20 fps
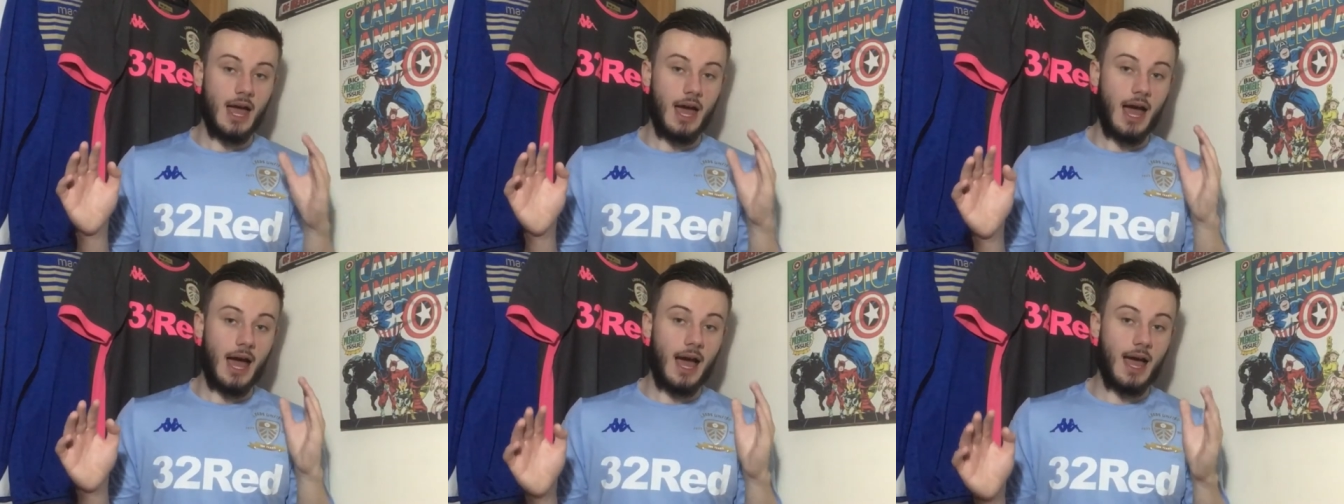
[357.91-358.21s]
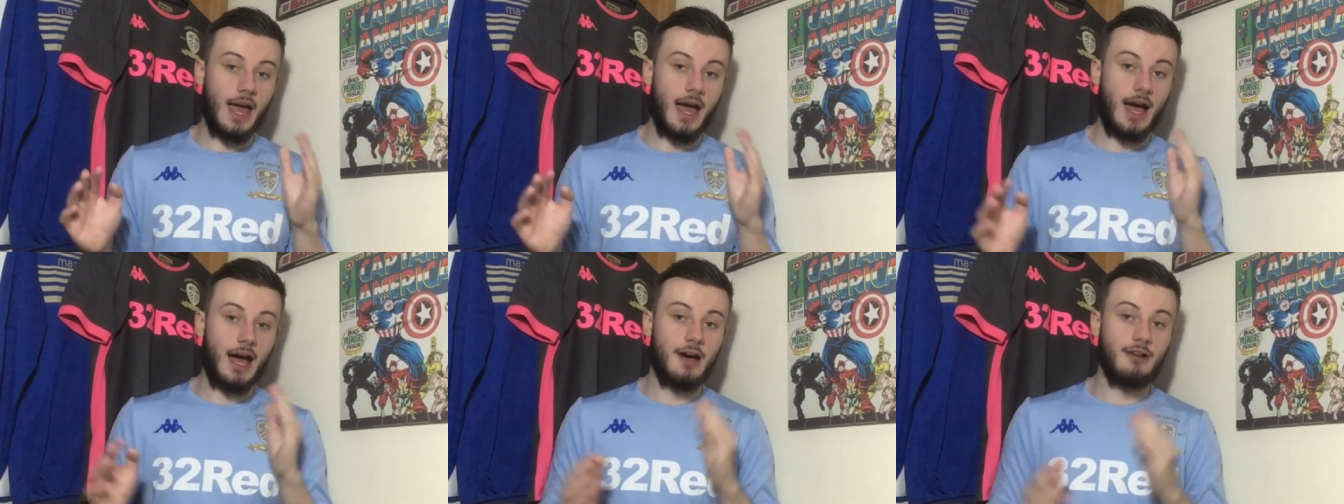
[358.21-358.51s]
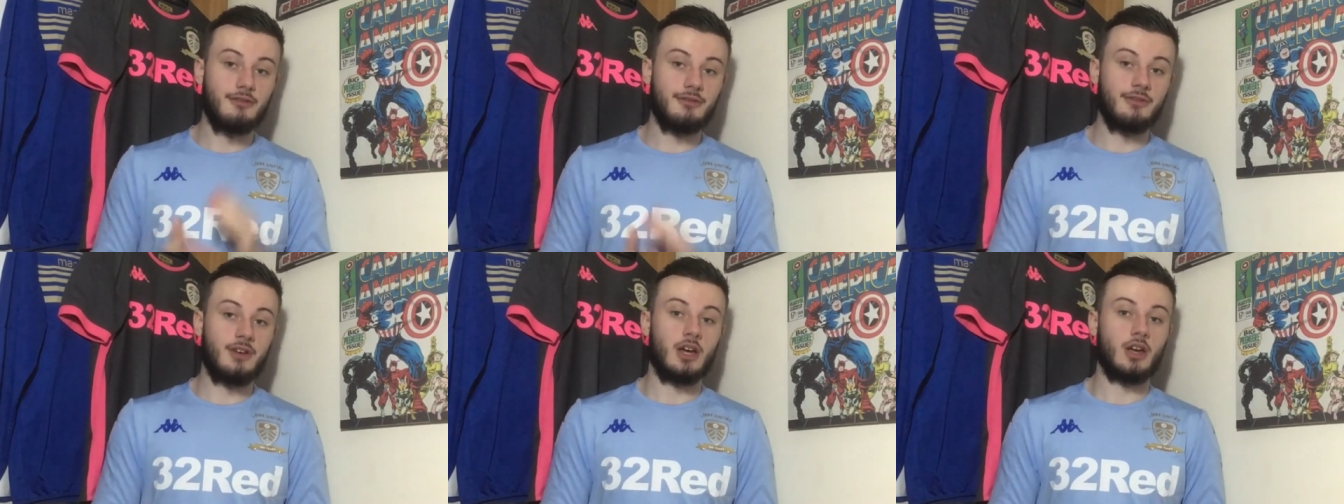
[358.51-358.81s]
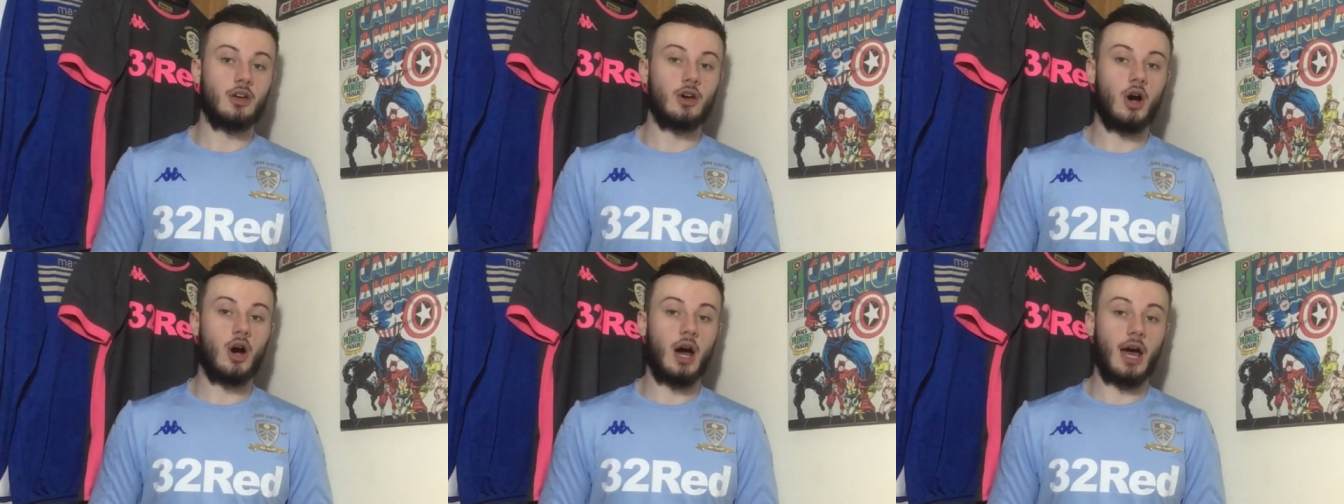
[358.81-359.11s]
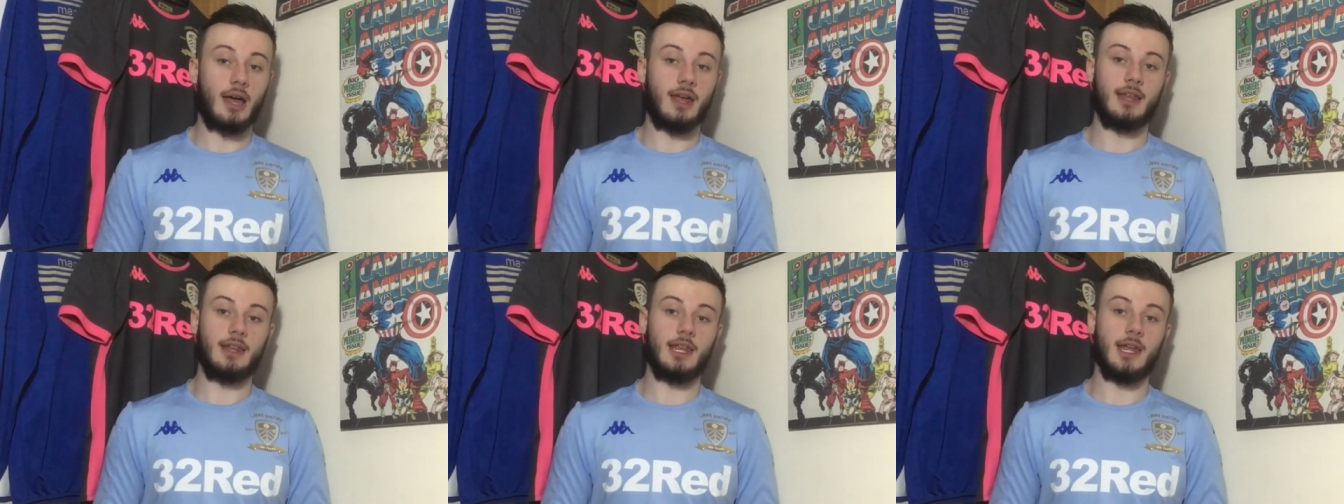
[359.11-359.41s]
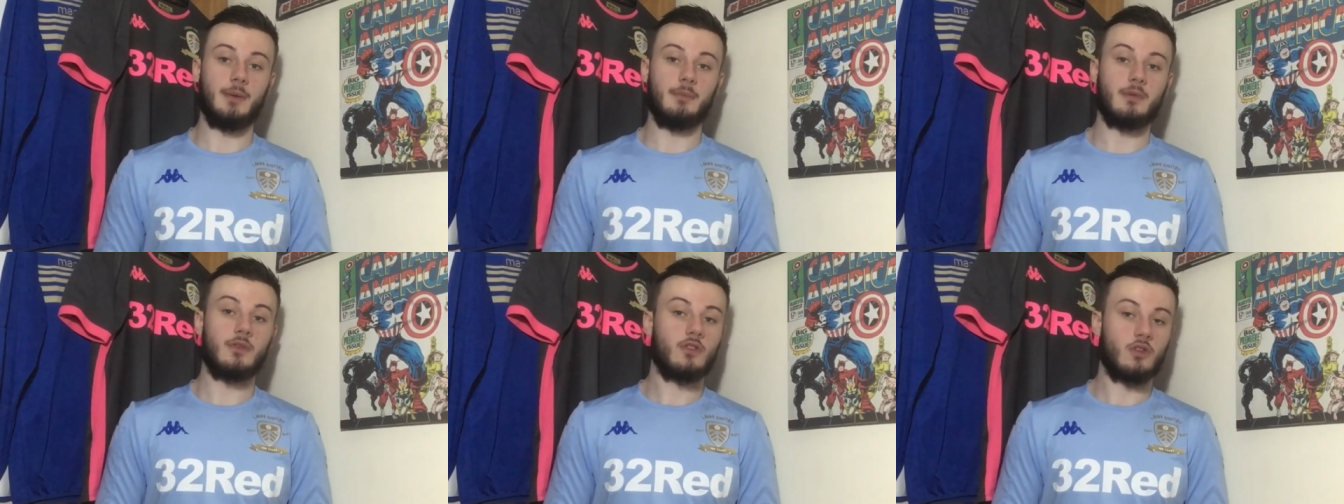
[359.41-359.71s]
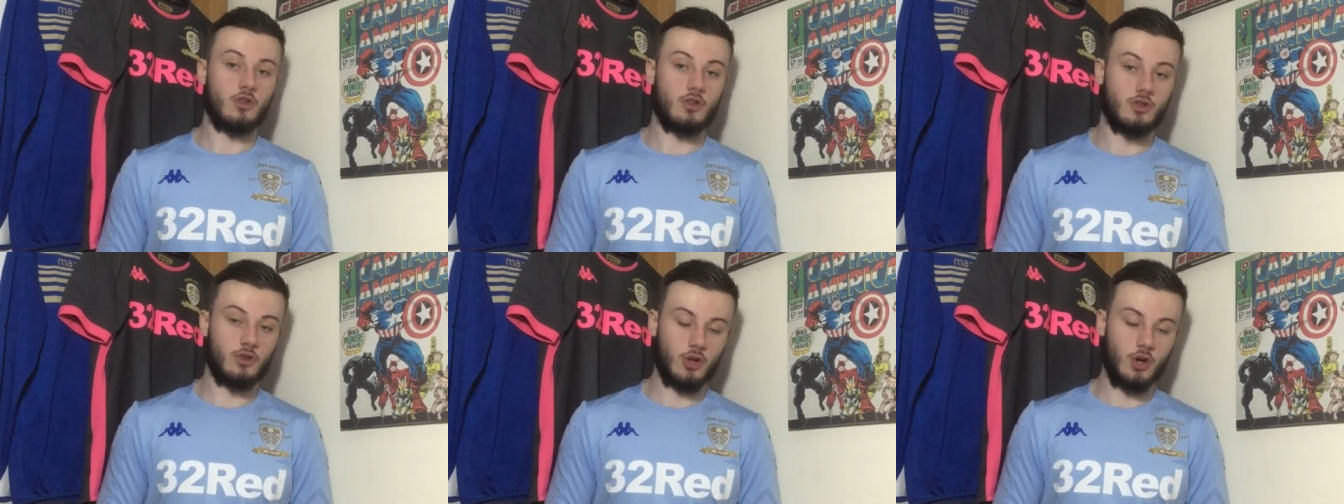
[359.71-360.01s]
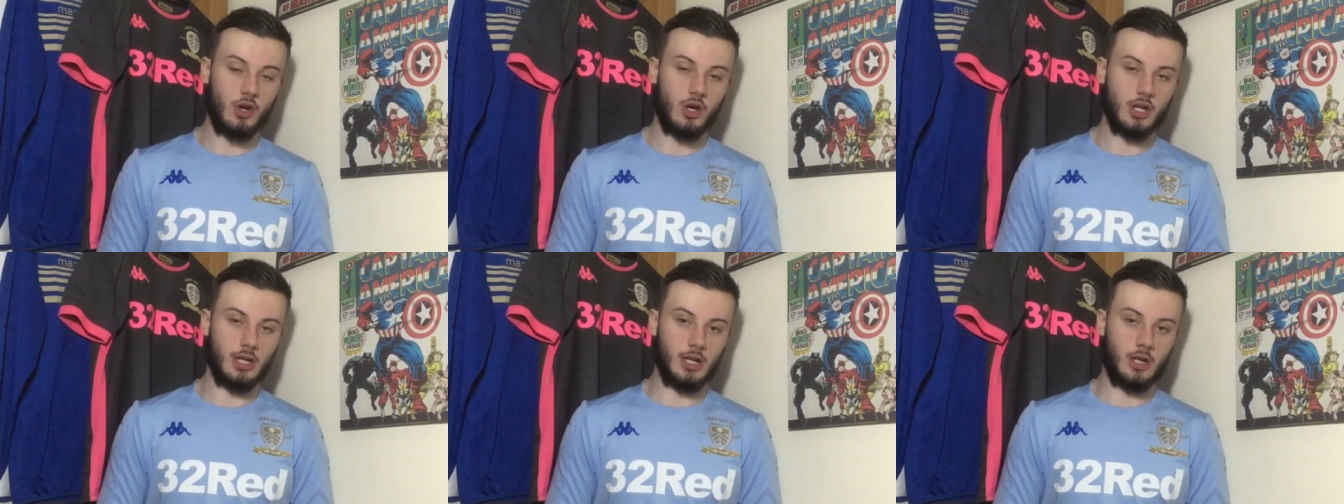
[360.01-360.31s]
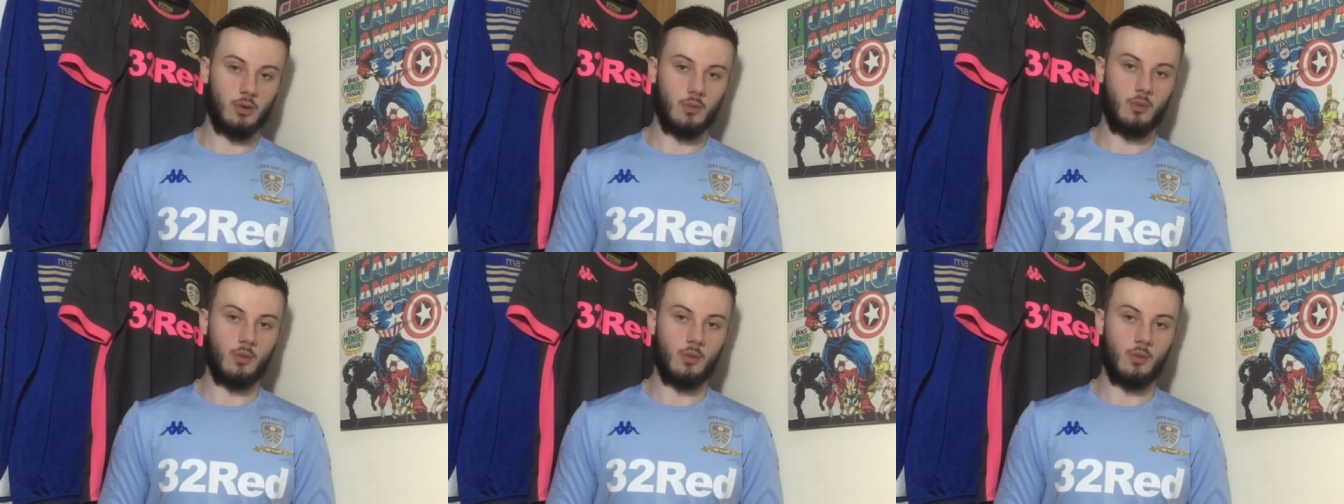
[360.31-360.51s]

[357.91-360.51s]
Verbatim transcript: I have got a clip to show you,